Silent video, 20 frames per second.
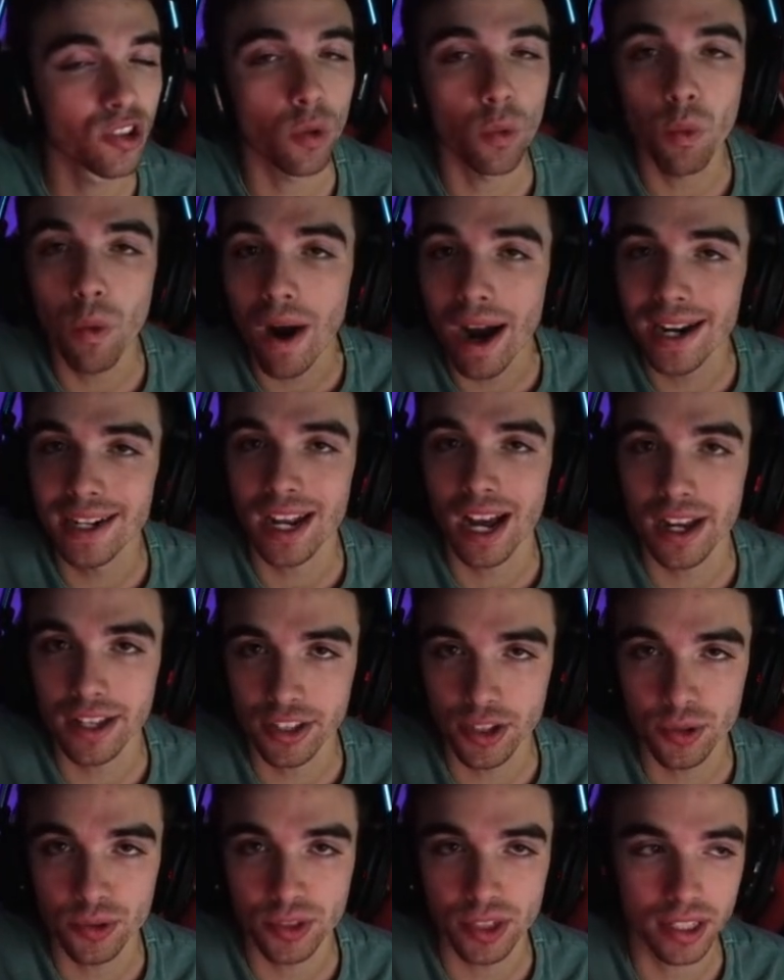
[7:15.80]
Why not
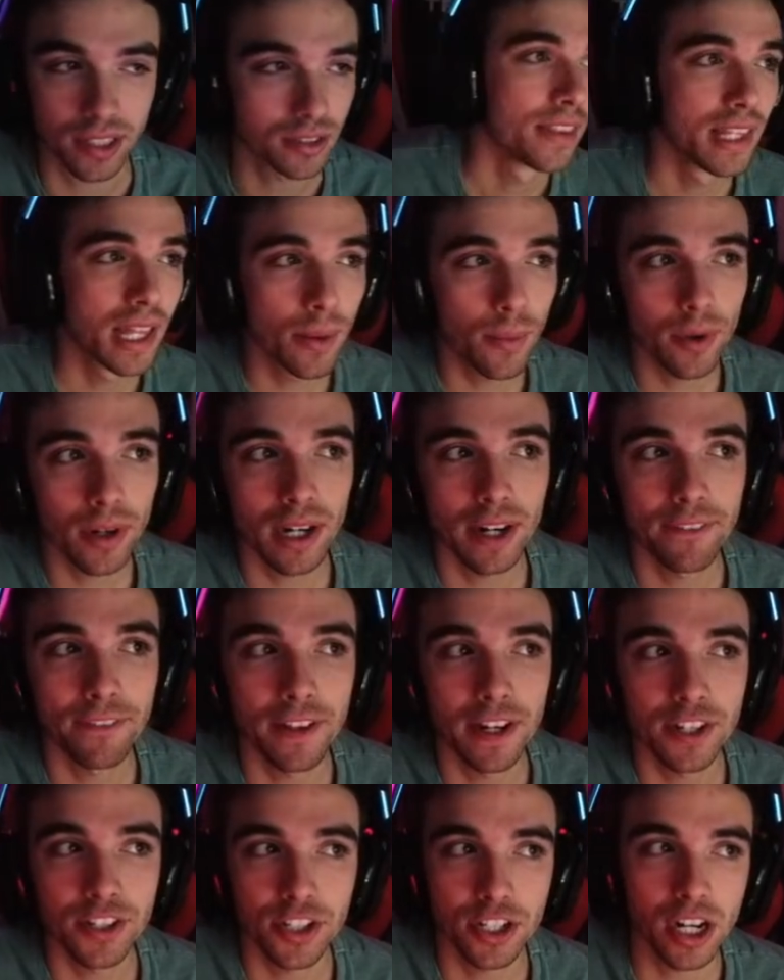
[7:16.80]
use it? Then we're going to
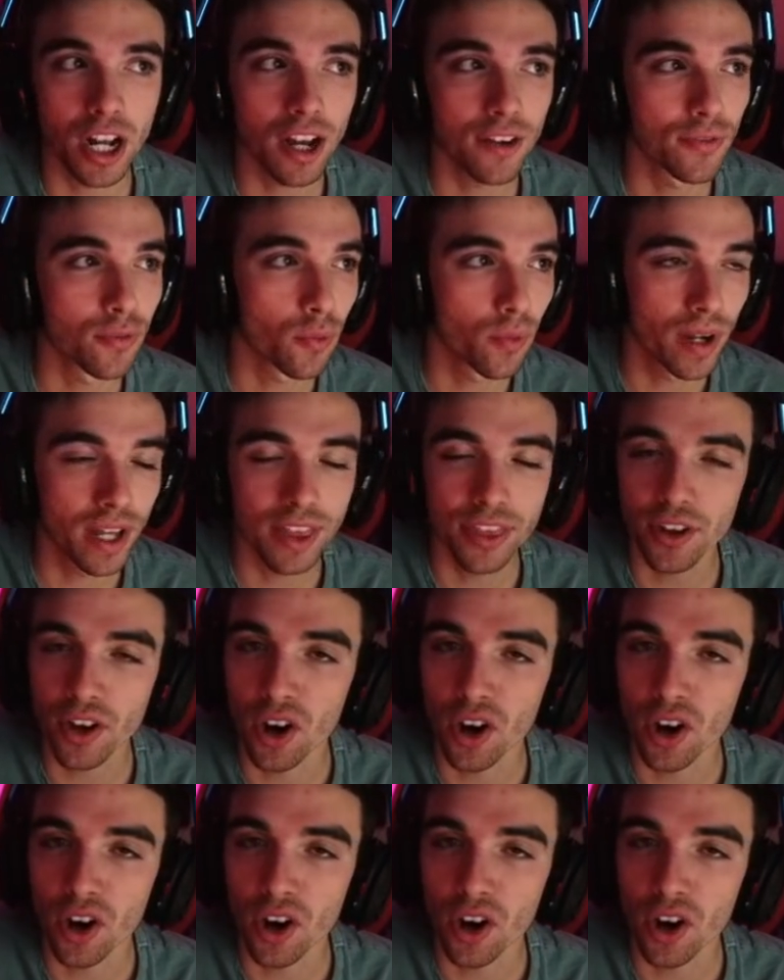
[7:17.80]
finish it off with